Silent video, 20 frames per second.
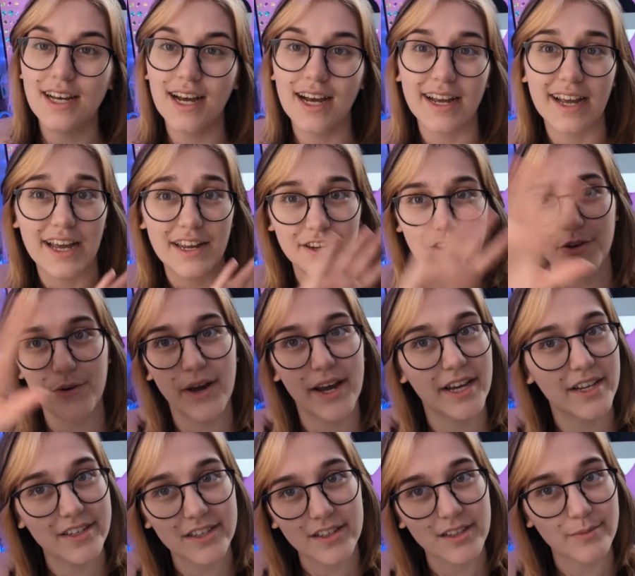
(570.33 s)
Again, no
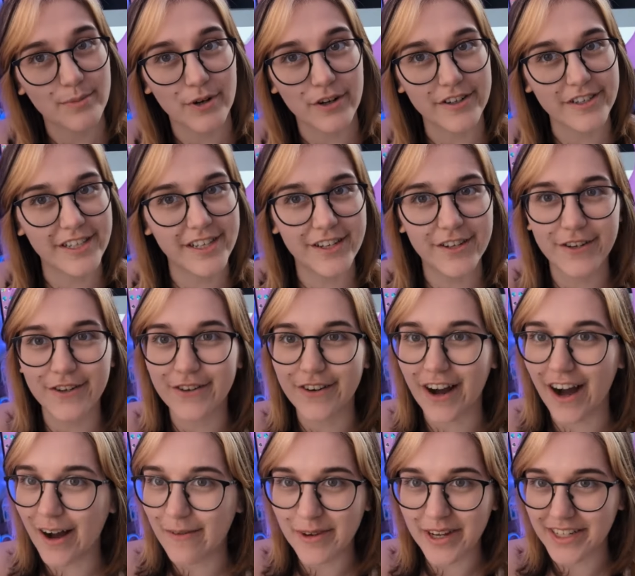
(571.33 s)
hate to the person who
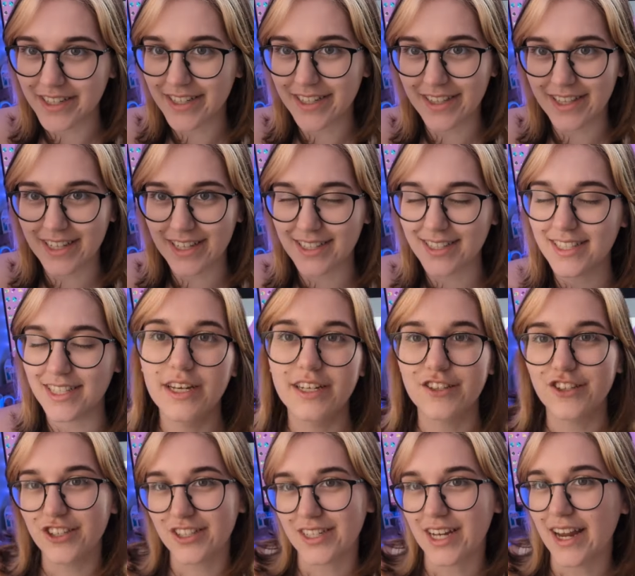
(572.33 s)
commented this. It
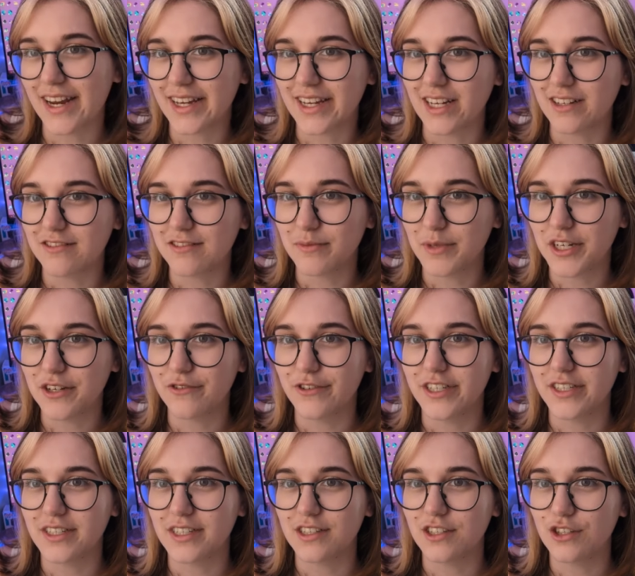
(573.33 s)
just kind of gives me a
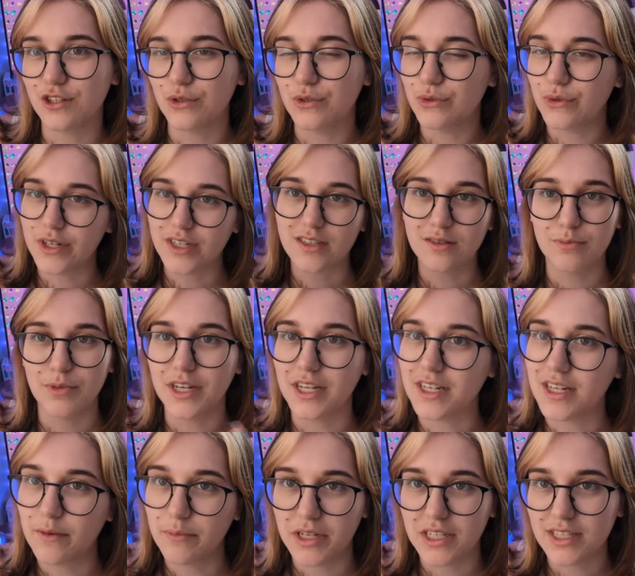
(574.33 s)
reason to explain
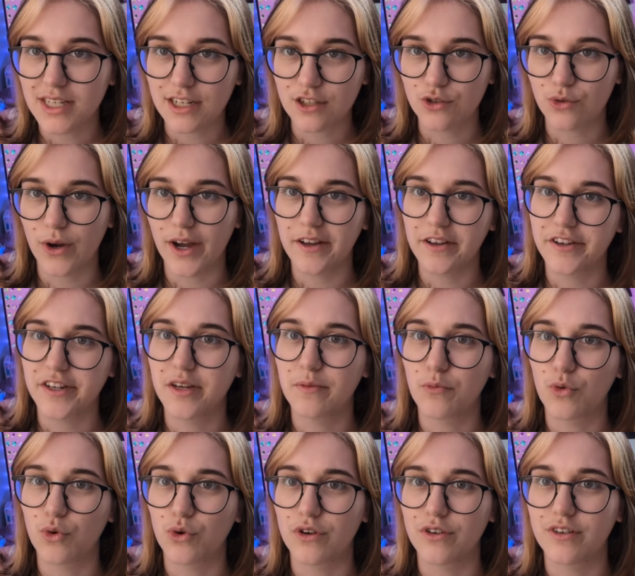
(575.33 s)
demisexuality
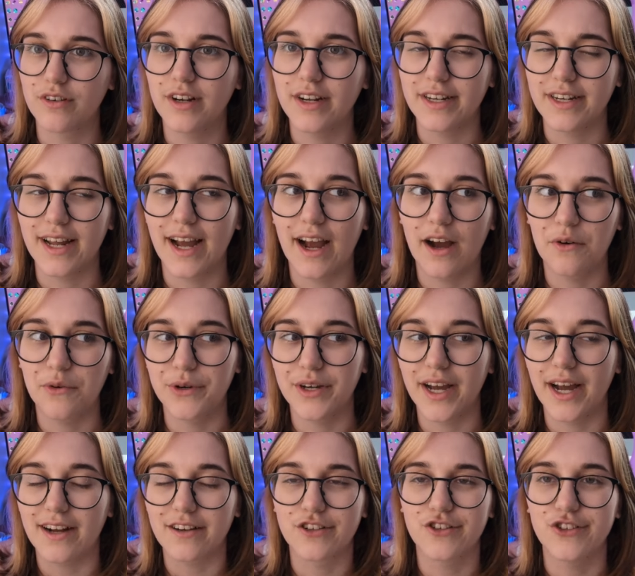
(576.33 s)
more and how it
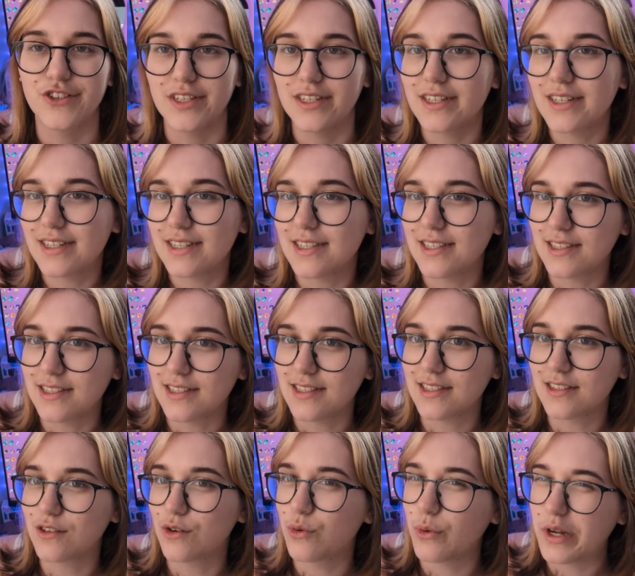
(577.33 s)
actually
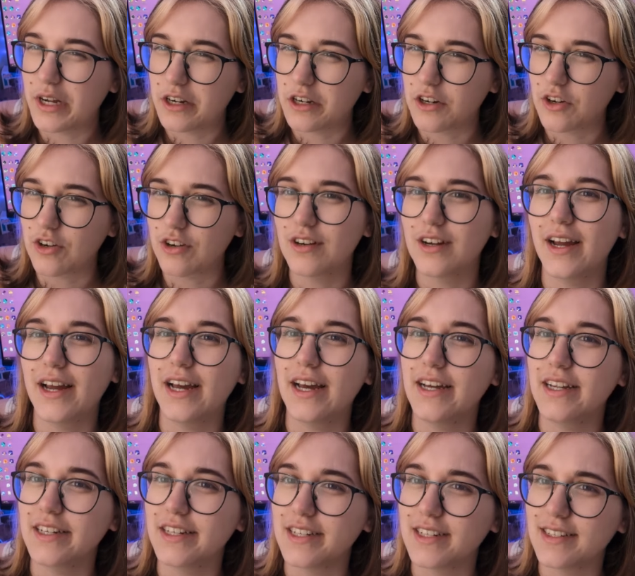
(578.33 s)
is queer
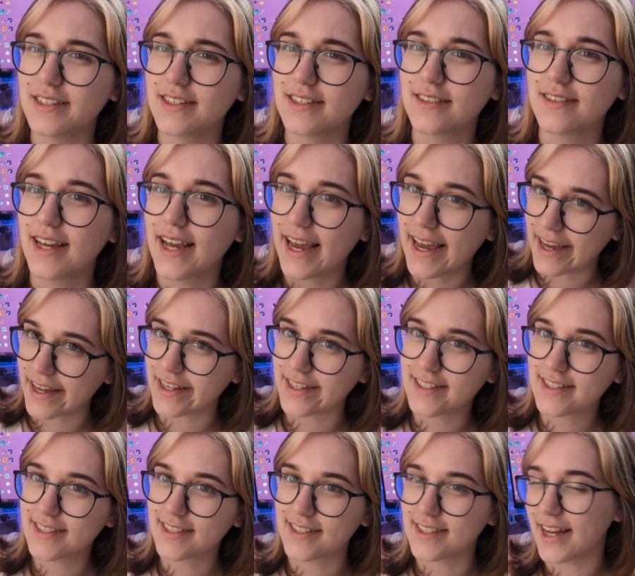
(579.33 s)
and
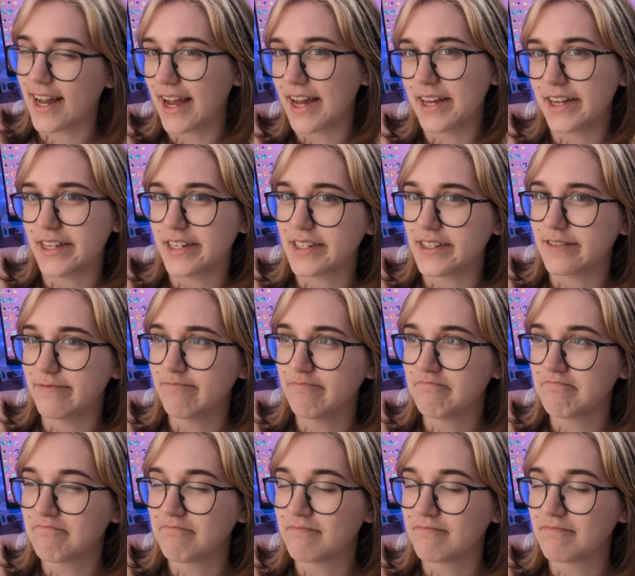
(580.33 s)
ace and